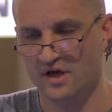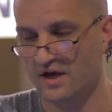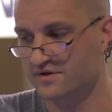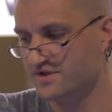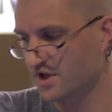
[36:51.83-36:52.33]

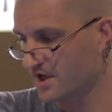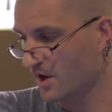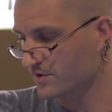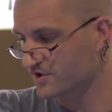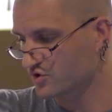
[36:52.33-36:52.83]
and certainly I
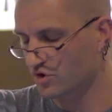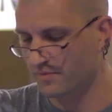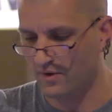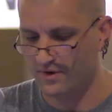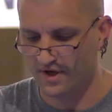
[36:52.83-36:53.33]
want to talk
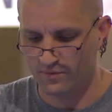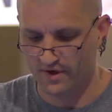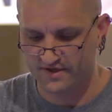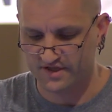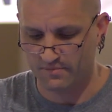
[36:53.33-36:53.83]
about when
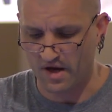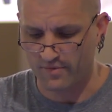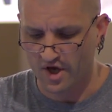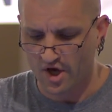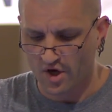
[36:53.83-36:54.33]
I sum
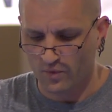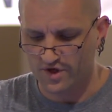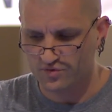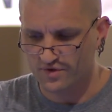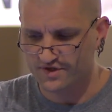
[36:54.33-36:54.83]
up,
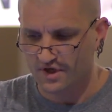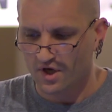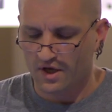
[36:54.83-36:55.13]
which was,